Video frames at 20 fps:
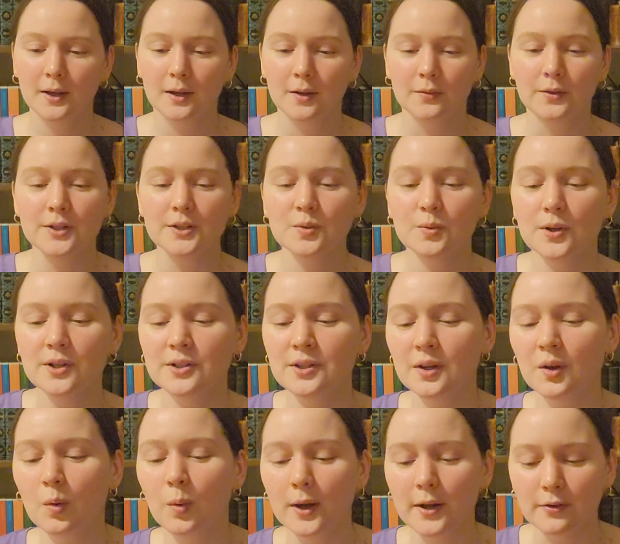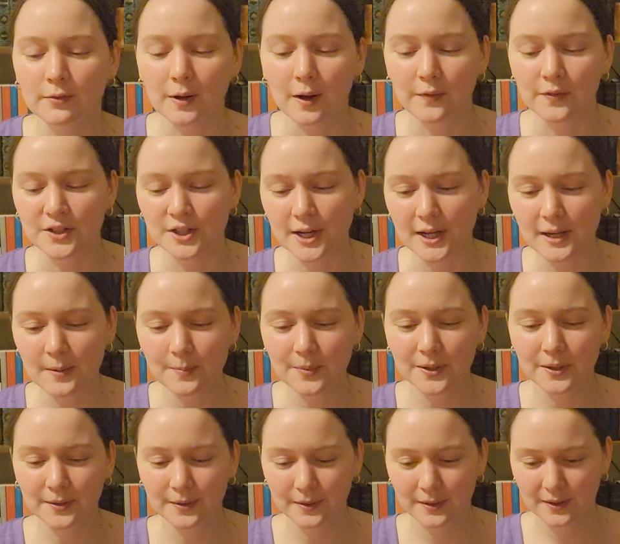This one's in quite rough shape.
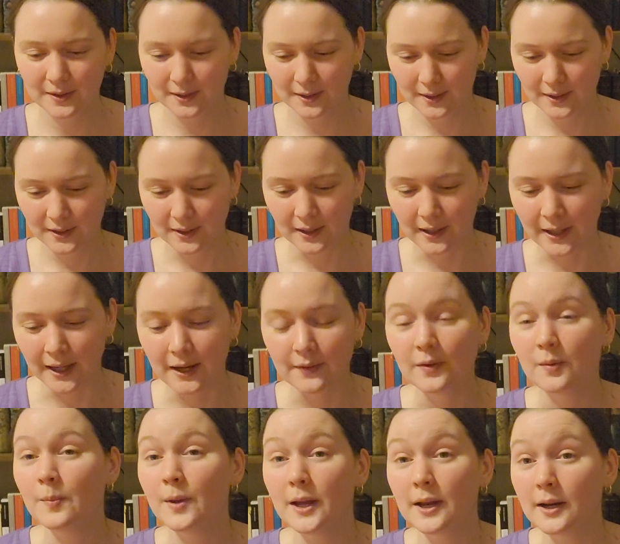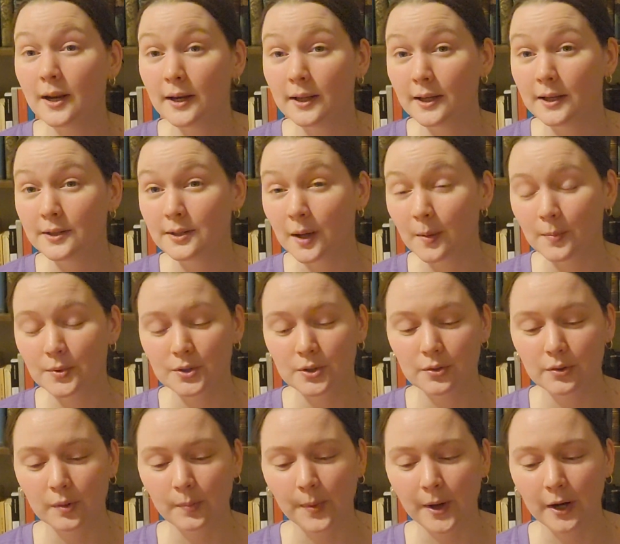I haven't made any attempts to
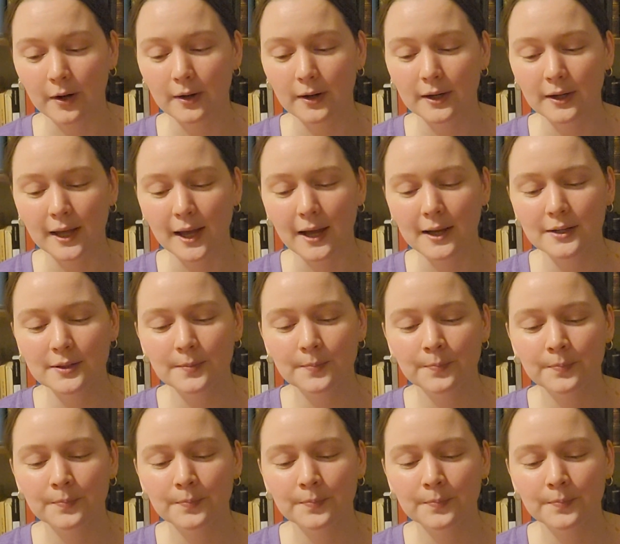repair it yet.